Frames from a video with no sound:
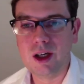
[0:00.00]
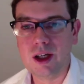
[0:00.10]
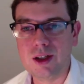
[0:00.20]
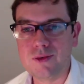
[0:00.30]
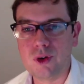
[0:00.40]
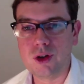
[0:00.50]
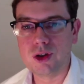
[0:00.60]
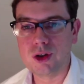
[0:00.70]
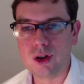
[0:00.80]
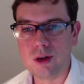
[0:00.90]
his first
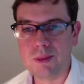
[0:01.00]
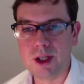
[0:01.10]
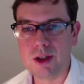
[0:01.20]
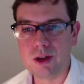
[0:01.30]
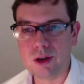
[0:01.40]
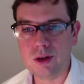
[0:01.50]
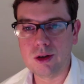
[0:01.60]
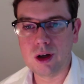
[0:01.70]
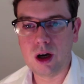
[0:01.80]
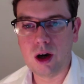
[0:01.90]
job he
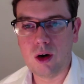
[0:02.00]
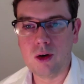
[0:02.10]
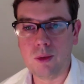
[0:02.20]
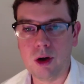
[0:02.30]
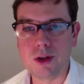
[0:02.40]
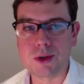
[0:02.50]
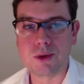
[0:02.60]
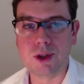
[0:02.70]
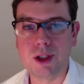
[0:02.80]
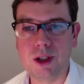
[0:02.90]
took on Wall
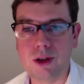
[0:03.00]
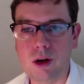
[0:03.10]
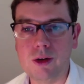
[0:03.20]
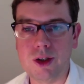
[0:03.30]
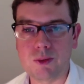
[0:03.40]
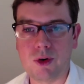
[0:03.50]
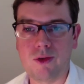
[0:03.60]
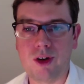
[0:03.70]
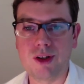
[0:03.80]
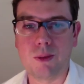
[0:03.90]
Street, he told his
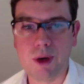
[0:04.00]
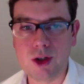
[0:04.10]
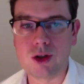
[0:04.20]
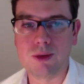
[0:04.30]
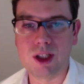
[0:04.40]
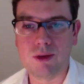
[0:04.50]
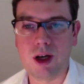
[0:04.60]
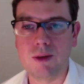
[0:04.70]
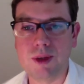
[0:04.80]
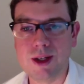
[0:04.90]
professor Benjamin
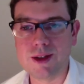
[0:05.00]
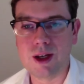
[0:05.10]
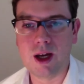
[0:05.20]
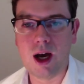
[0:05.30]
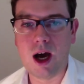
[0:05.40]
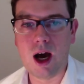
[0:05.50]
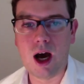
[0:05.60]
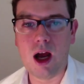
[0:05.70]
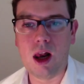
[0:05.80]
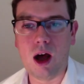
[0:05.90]
Graham, he said,
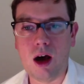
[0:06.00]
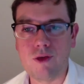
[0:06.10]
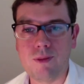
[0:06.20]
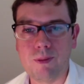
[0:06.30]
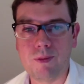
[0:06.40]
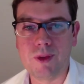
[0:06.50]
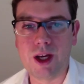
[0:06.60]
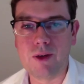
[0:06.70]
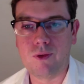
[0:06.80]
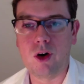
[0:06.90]
I love
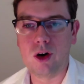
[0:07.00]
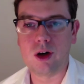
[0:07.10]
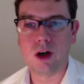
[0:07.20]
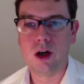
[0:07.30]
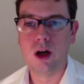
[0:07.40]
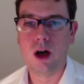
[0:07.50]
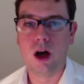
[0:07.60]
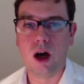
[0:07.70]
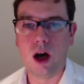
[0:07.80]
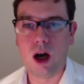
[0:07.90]
that work.
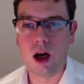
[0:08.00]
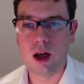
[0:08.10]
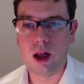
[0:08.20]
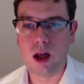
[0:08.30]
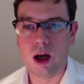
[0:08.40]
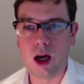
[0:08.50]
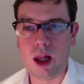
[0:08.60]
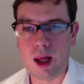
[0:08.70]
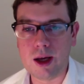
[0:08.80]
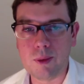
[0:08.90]
I I
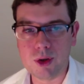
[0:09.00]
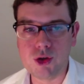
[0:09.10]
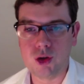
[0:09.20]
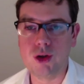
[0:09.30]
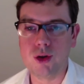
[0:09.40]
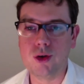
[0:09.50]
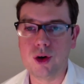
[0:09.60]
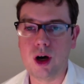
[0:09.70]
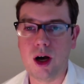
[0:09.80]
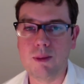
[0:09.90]
like what you do.
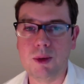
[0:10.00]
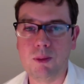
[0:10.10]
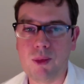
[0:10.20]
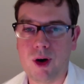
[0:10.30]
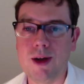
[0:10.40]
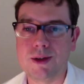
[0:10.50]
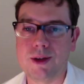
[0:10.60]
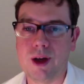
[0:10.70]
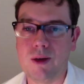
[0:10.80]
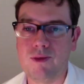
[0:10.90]
I'm impressed.
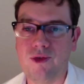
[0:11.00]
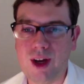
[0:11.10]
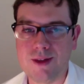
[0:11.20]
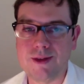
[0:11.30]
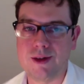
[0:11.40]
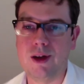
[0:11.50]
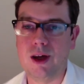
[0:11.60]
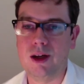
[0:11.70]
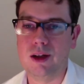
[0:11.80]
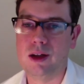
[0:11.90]
I'm
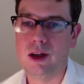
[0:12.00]
fascinated.